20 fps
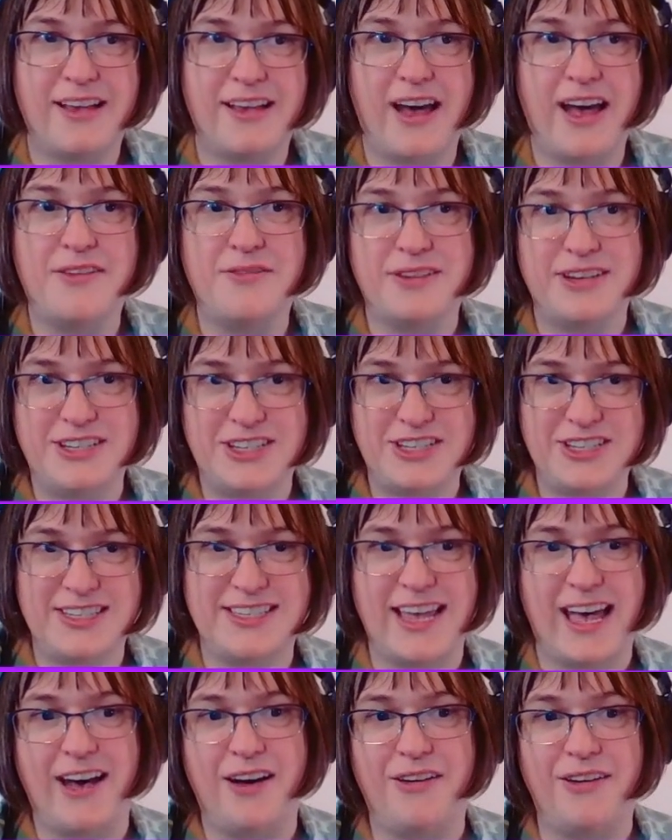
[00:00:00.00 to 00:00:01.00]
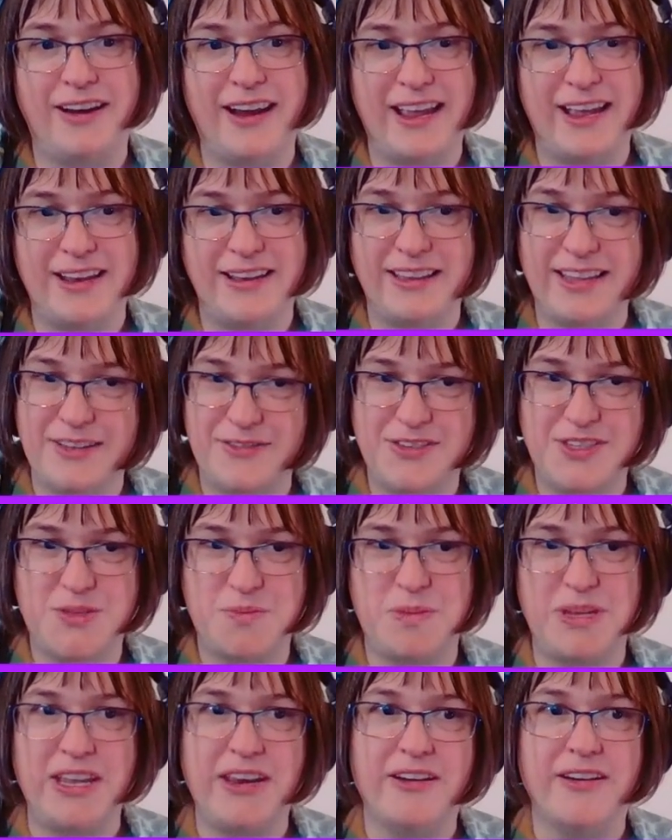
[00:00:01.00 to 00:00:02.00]
God reaches out and
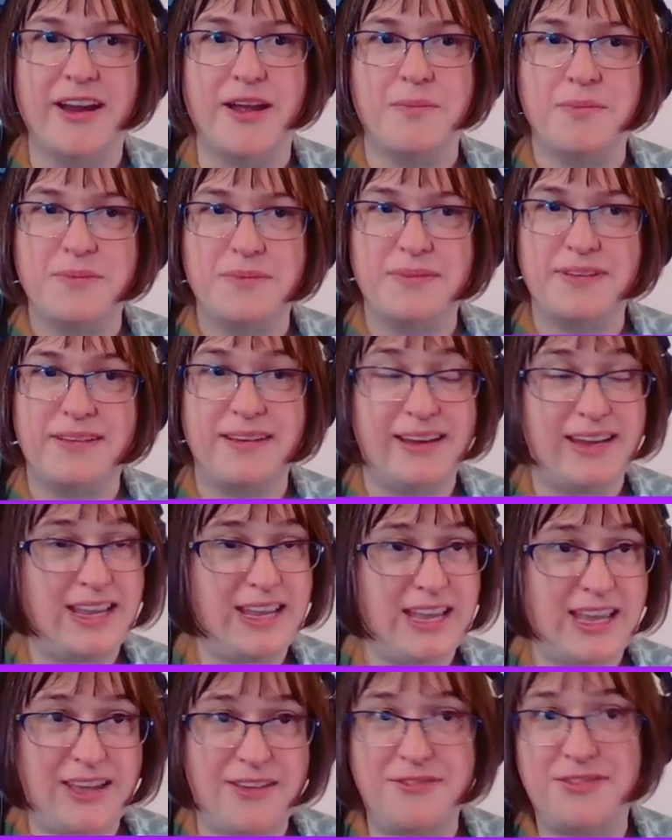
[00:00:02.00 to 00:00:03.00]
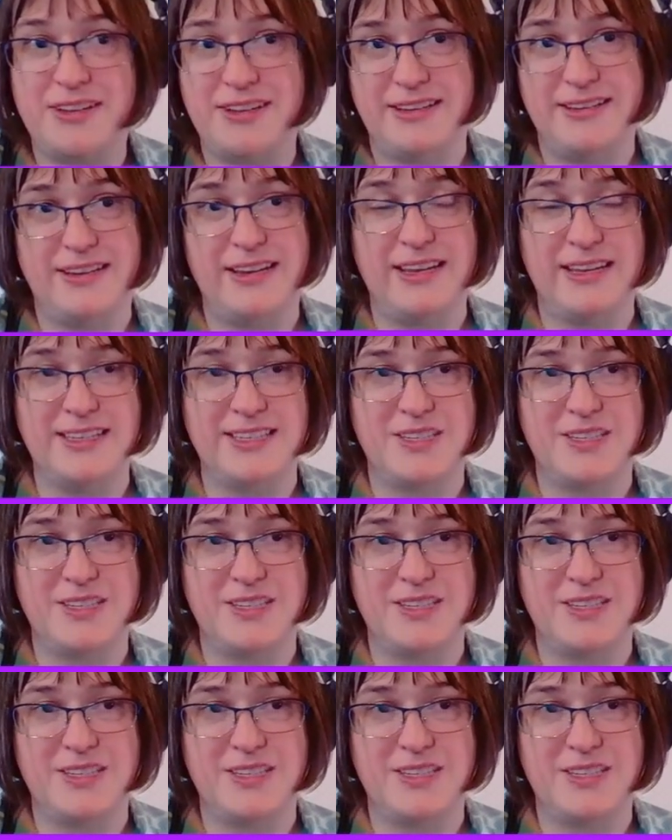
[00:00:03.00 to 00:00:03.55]
lifts Peter up, even in